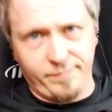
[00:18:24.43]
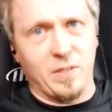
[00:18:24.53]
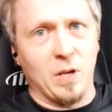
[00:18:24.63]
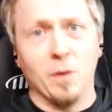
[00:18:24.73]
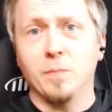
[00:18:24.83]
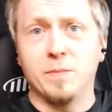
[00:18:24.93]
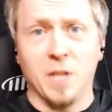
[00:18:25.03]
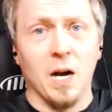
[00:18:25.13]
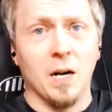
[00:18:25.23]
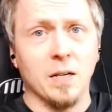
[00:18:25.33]
you know,
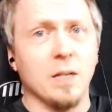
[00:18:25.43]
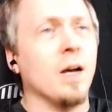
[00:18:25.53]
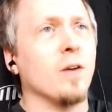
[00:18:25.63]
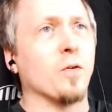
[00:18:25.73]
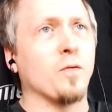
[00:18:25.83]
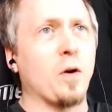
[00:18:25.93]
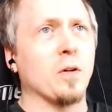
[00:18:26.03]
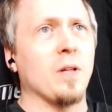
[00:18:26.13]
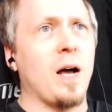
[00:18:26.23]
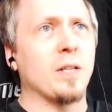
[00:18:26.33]
dung for
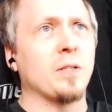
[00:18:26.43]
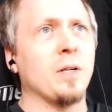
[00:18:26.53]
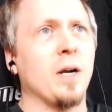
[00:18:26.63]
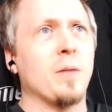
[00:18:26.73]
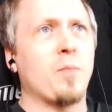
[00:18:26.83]
fertilizer.